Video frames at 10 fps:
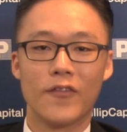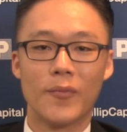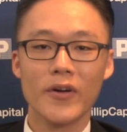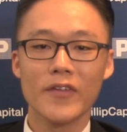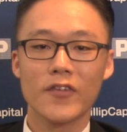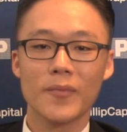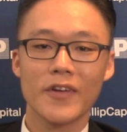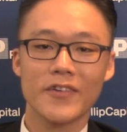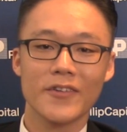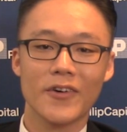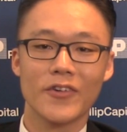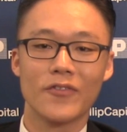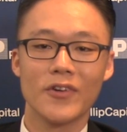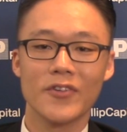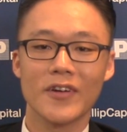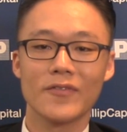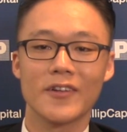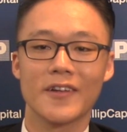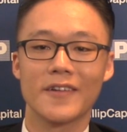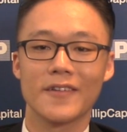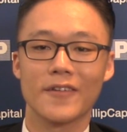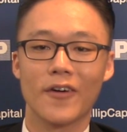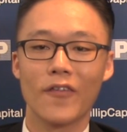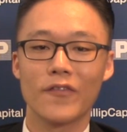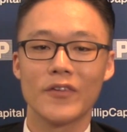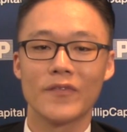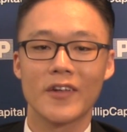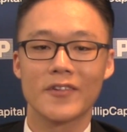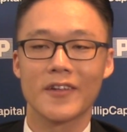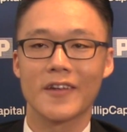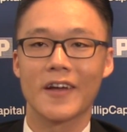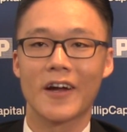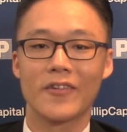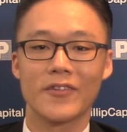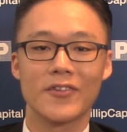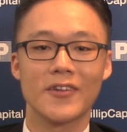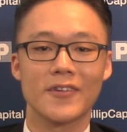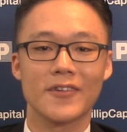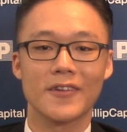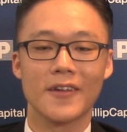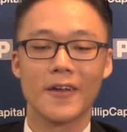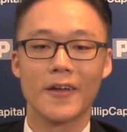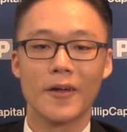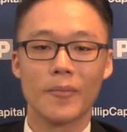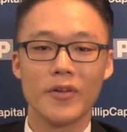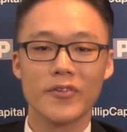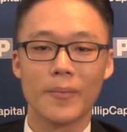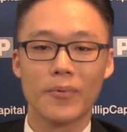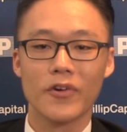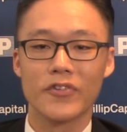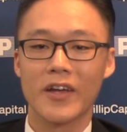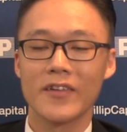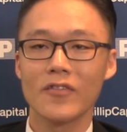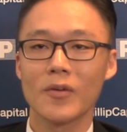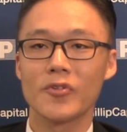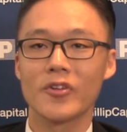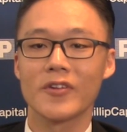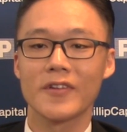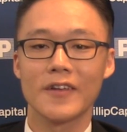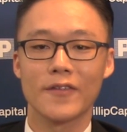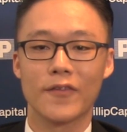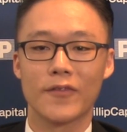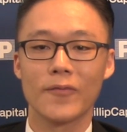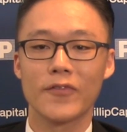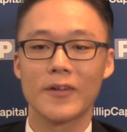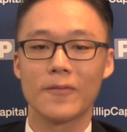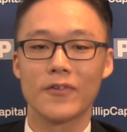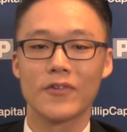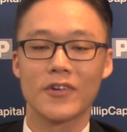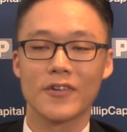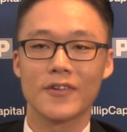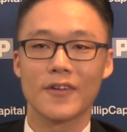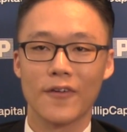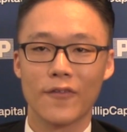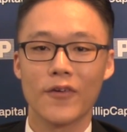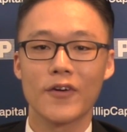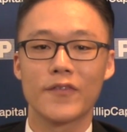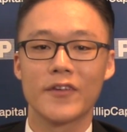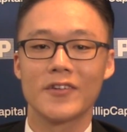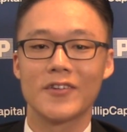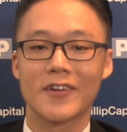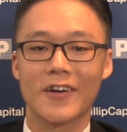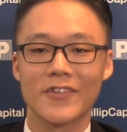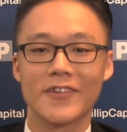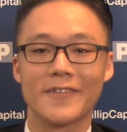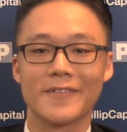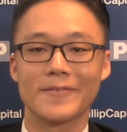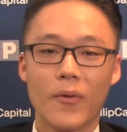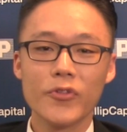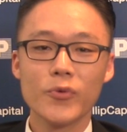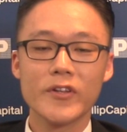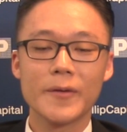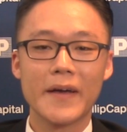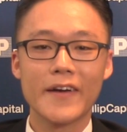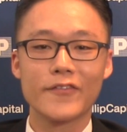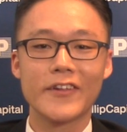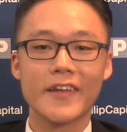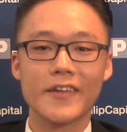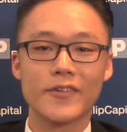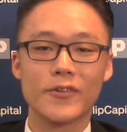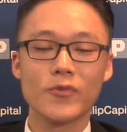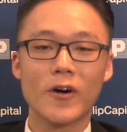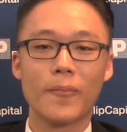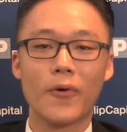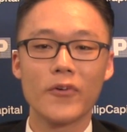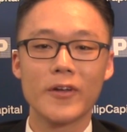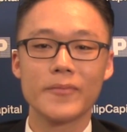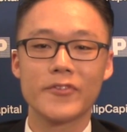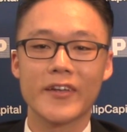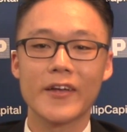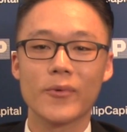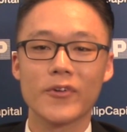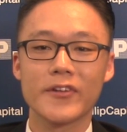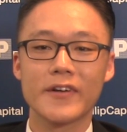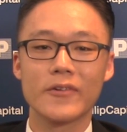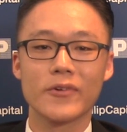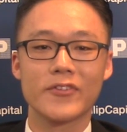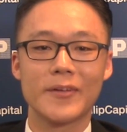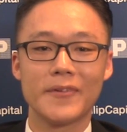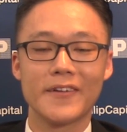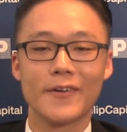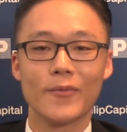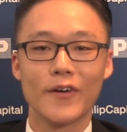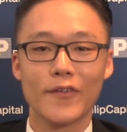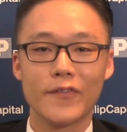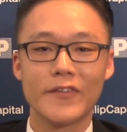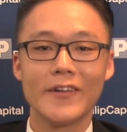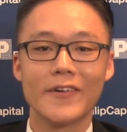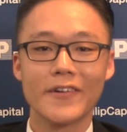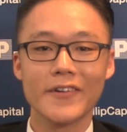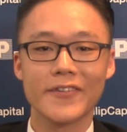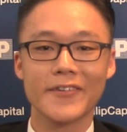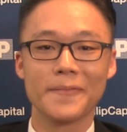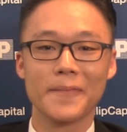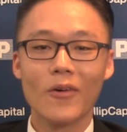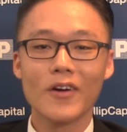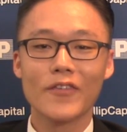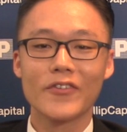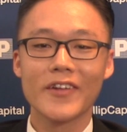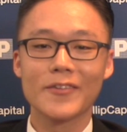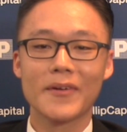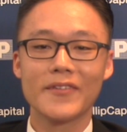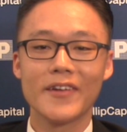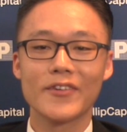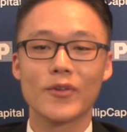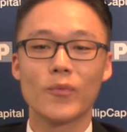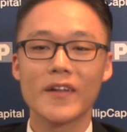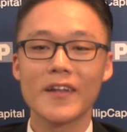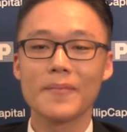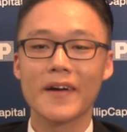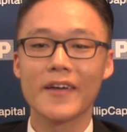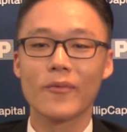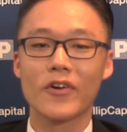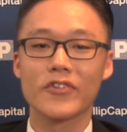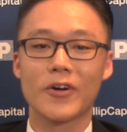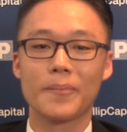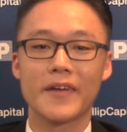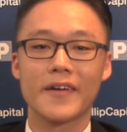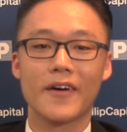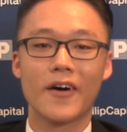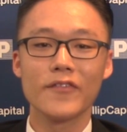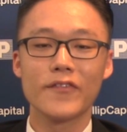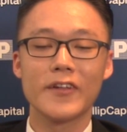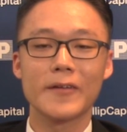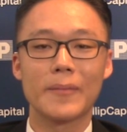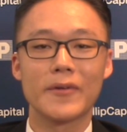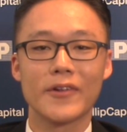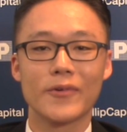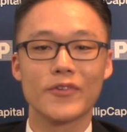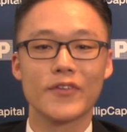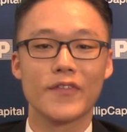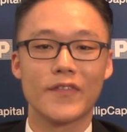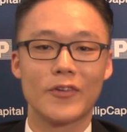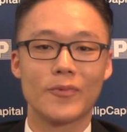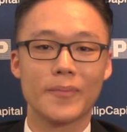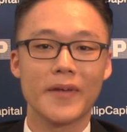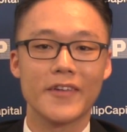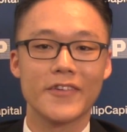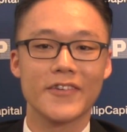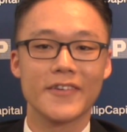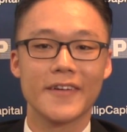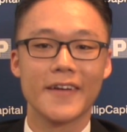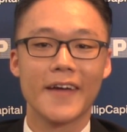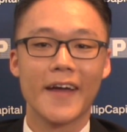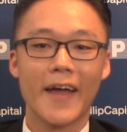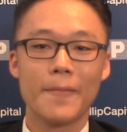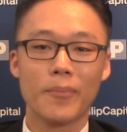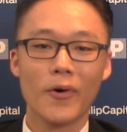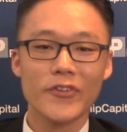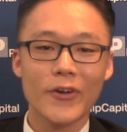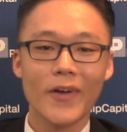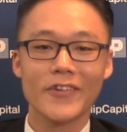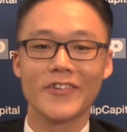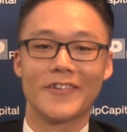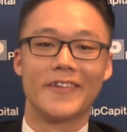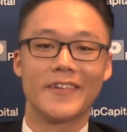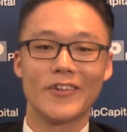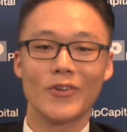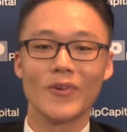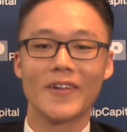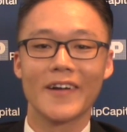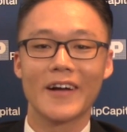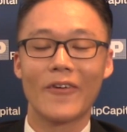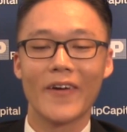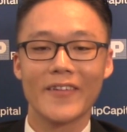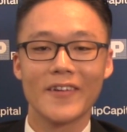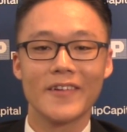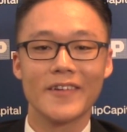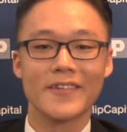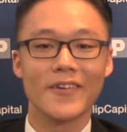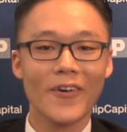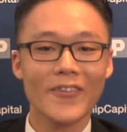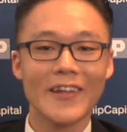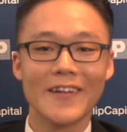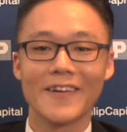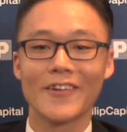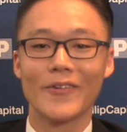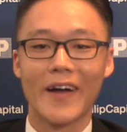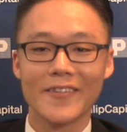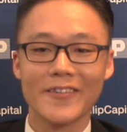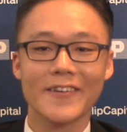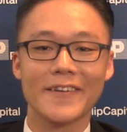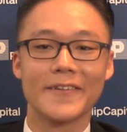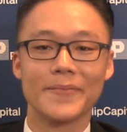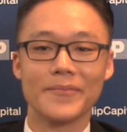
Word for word: For more information on the risk and return of investing in currencies, please approach any representative from Phillip Futures for a further discussion. Want to win a pair of tickets to our Poem second quarter outlook seminar worth $50? Look out for next Monday's weekly Market Watch topic on PhillipCapital's Facebook page. And post a question that you would like our analyst or dealer to answer.